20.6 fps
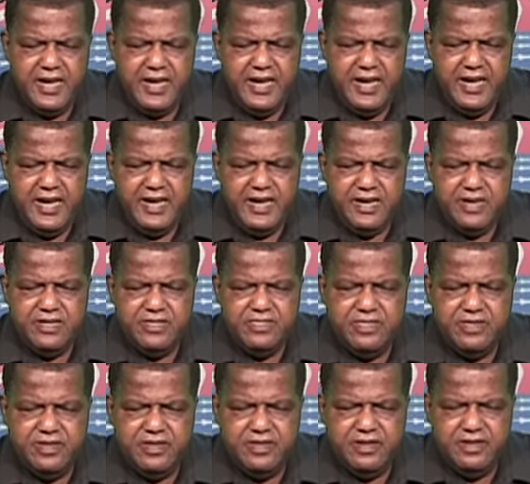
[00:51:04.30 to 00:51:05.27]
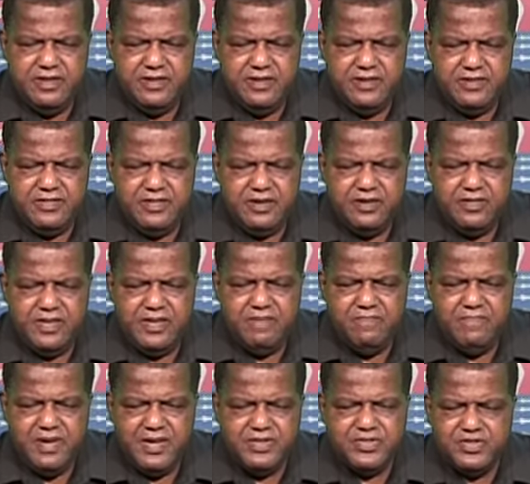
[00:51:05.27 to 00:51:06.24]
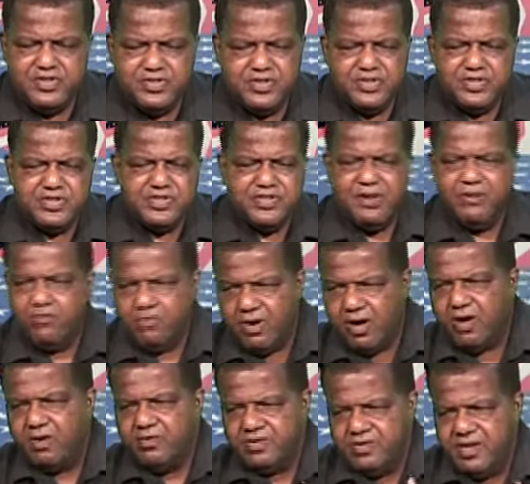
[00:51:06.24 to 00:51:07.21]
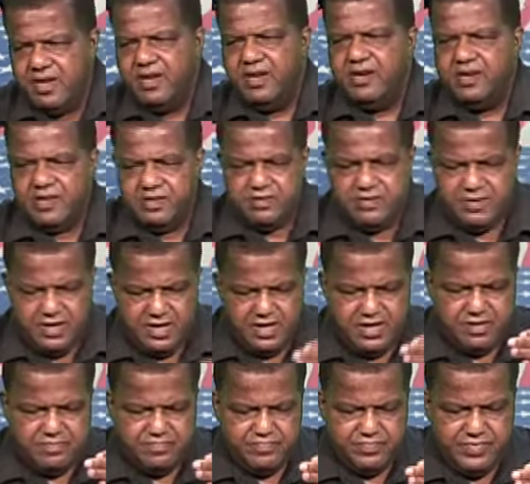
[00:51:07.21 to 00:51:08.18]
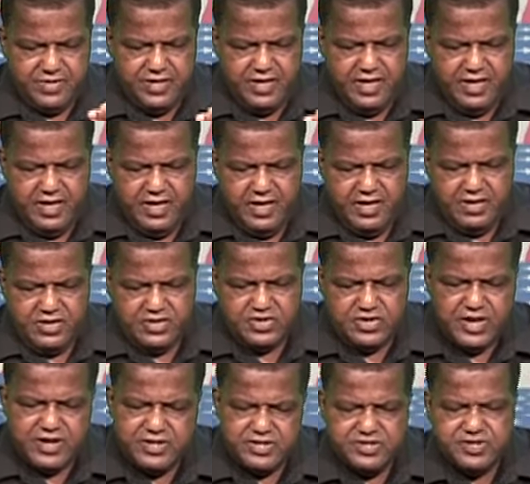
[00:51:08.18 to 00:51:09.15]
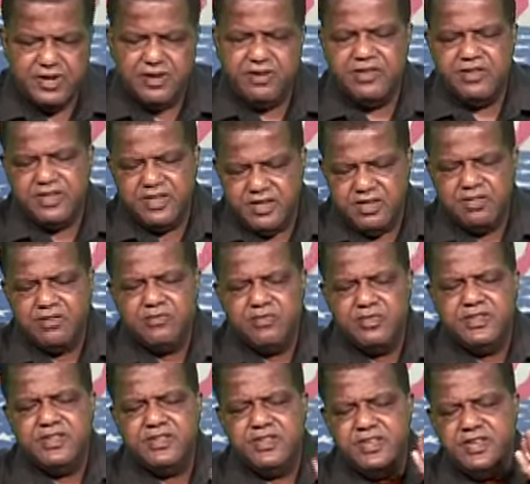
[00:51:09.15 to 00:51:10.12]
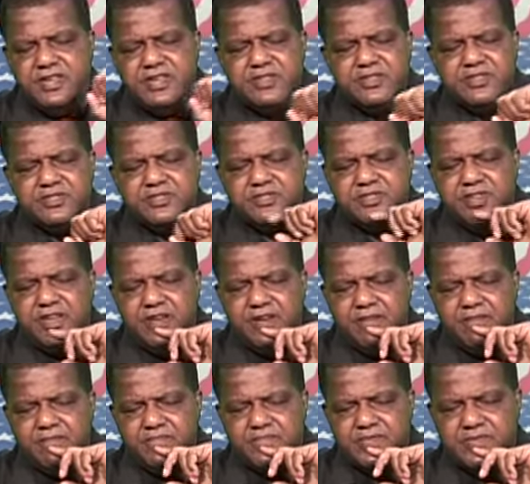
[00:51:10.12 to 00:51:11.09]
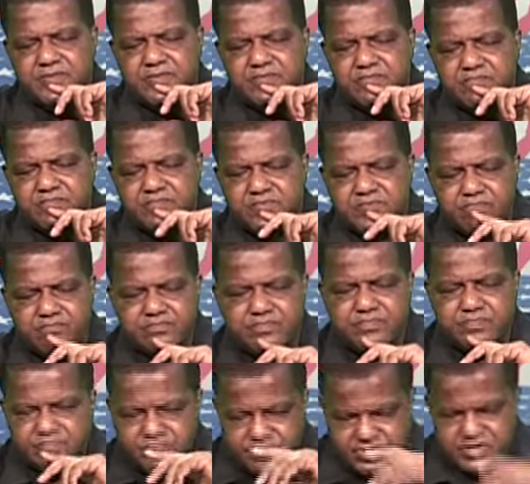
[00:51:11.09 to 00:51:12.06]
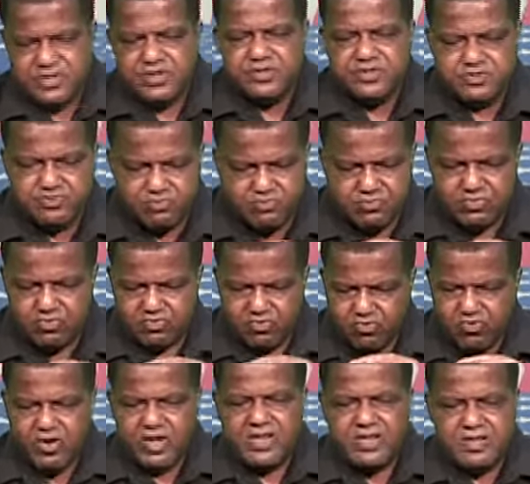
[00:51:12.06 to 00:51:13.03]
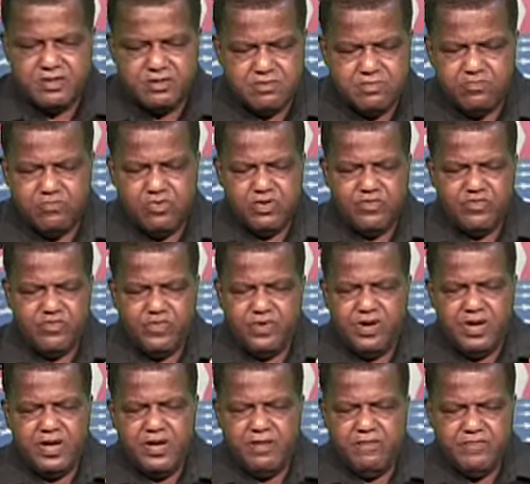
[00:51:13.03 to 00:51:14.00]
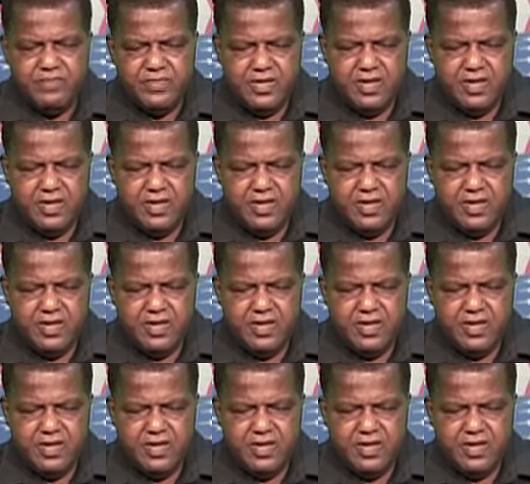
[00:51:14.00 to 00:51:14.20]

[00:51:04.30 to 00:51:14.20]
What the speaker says: And, you know, they basically said, well, yeah, Secretary Hillary is, she's great with the